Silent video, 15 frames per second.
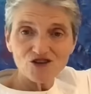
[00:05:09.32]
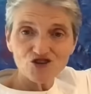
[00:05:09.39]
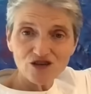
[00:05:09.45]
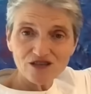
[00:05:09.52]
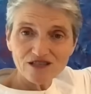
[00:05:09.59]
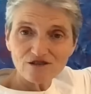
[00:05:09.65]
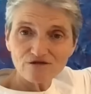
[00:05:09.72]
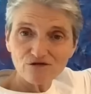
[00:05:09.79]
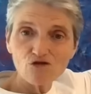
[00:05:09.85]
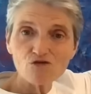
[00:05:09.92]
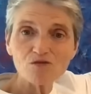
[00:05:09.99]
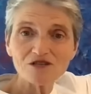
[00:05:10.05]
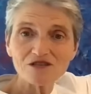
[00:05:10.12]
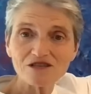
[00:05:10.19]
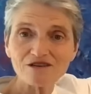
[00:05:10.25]

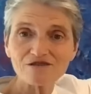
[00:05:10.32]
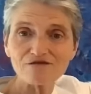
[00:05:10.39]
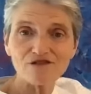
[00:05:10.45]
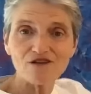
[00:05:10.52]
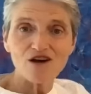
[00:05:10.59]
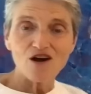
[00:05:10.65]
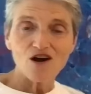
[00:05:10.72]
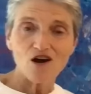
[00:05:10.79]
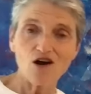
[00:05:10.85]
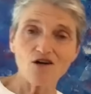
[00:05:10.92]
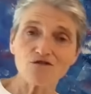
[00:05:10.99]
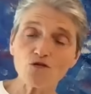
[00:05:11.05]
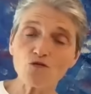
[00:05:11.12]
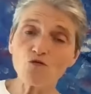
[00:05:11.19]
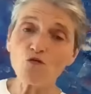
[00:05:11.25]
transformative
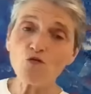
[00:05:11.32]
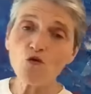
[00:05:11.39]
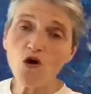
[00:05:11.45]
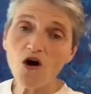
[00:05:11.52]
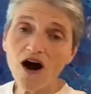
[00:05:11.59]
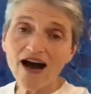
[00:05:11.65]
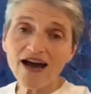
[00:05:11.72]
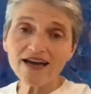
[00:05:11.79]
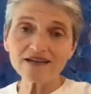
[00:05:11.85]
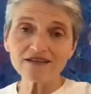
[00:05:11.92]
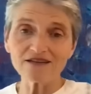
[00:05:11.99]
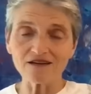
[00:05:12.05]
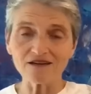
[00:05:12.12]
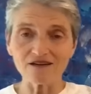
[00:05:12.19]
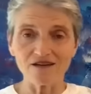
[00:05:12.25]
of a
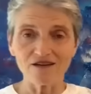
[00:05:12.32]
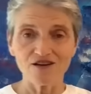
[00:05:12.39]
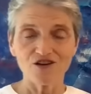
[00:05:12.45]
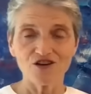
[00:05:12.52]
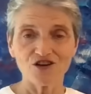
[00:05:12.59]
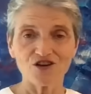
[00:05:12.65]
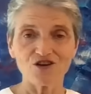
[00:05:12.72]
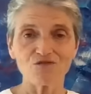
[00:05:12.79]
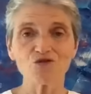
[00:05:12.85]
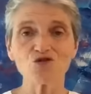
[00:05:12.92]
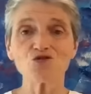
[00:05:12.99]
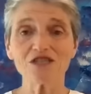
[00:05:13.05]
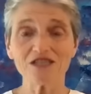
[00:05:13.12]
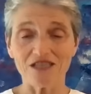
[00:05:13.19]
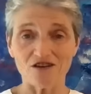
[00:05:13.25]
wider
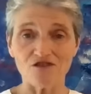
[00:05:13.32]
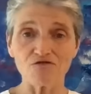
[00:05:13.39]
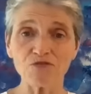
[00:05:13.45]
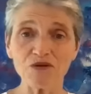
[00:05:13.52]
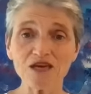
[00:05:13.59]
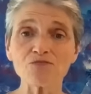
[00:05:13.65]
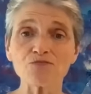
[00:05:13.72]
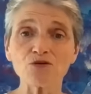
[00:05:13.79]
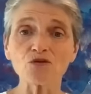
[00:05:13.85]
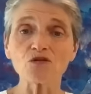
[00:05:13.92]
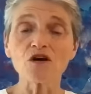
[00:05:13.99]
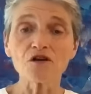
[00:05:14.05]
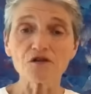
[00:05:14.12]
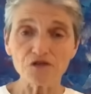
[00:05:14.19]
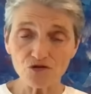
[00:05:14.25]
community of
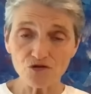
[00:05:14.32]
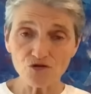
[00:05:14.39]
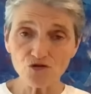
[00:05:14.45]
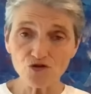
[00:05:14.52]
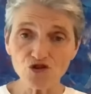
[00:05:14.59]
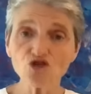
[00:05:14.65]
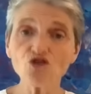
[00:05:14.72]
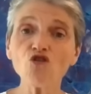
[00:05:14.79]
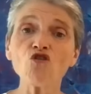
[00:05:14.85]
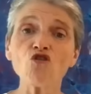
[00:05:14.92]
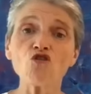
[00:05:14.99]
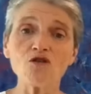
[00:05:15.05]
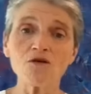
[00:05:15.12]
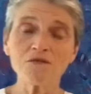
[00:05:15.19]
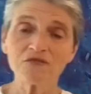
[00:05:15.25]
people through
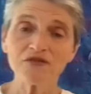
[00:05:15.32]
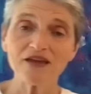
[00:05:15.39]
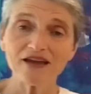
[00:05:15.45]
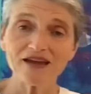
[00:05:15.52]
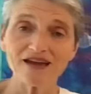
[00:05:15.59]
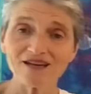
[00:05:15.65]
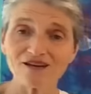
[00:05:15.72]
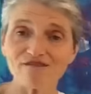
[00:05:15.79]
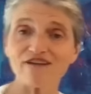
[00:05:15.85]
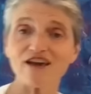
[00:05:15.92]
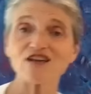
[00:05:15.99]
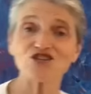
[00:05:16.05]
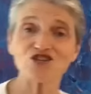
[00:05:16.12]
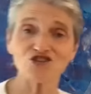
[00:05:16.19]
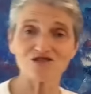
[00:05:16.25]
your
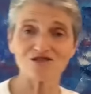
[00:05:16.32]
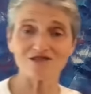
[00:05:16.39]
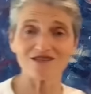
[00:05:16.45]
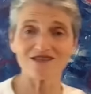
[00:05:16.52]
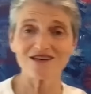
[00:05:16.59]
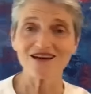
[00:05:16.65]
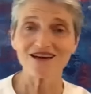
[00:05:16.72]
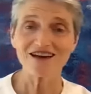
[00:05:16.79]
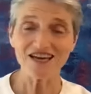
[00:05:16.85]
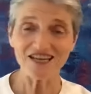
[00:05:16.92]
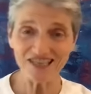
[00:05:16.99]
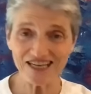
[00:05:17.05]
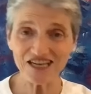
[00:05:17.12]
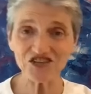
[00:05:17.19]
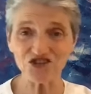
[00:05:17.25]
innovations
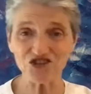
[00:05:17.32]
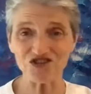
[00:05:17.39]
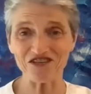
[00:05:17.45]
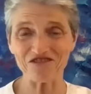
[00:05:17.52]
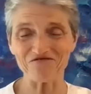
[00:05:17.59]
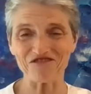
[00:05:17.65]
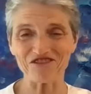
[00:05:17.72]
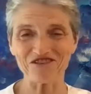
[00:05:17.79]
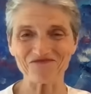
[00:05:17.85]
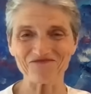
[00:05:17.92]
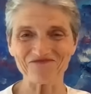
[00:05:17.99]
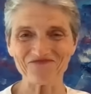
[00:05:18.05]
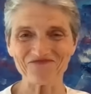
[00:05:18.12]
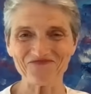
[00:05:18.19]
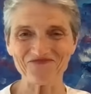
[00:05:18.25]
and initiatives.
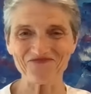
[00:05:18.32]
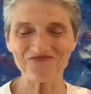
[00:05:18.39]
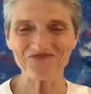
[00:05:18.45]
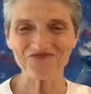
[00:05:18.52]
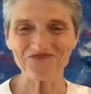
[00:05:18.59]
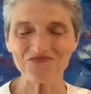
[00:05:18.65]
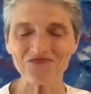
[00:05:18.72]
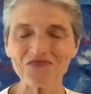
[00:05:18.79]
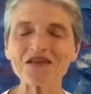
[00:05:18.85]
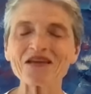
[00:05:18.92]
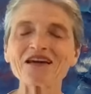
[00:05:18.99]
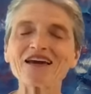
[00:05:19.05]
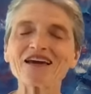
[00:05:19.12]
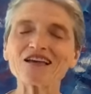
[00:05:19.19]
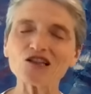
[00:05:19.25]

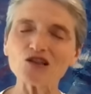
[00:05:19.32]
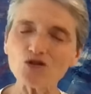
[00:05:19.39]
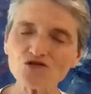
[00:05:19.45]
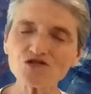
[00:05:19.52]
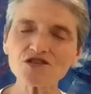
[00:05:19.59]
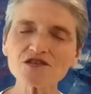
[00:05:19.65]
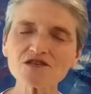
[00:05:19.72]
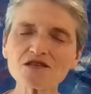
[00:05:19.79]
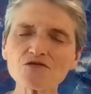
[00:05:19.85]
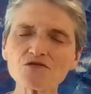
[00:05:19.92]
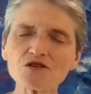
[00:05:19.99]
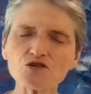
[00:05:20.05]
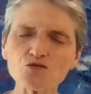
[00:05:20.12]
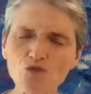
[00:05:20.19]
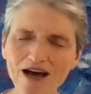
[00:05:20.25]
It looks as though,
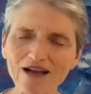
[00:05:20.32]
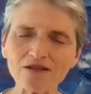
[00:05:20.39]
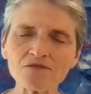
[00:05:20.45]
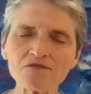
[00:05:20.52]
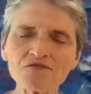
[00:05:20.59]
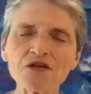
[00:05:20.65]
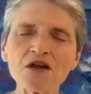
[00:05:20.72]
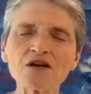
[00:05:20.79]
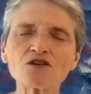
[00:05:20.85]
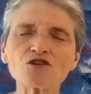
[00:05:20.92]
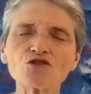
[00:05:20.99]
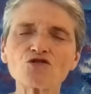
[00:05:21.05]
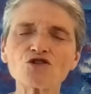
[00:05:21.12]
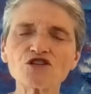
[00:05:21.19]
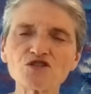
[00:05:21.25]
as well,
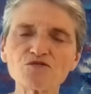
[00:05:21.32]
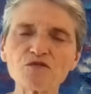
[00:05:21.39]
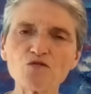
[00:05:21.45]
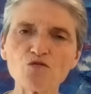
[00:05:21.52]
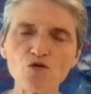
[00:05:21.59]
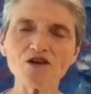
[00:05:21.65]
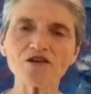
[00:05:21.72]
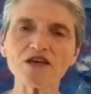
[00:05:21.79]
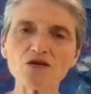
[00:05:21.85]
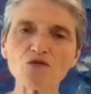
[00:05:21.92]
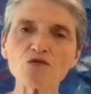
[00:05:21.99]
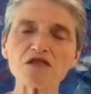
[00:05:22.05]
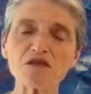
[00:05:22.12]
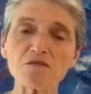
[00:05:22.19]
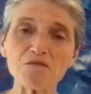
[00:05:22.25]
you're going to be working
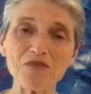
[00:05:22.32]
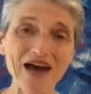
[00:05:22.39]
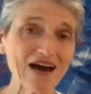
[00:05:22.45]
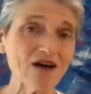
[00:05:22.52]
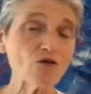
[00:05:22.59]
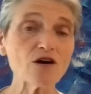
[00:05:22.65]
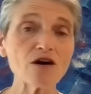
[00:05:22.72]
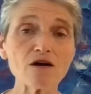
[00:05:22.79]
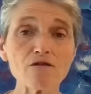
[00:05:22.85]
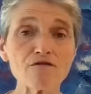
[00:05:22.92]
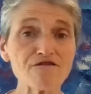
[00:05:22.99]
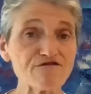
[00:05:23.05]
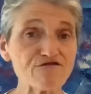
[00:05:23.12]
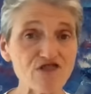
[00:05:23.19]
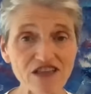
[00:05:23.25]
with the power of
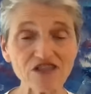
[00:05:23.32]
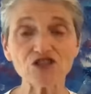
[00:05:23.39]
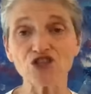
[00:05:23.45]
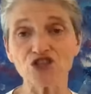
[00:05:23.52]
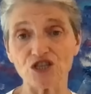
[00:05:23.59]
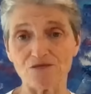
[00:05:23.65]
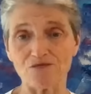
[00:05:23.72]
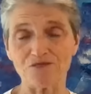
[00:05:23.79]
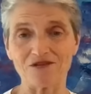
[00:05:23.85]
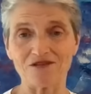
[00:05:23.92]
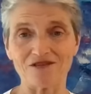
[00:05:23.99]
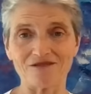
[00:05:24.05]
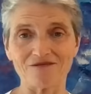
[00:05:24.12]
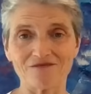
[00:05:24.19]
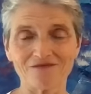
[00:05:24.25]

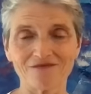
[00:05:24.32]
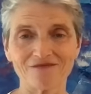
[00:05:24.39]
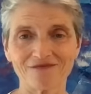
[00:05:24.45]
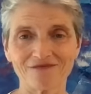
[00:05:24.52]
friendships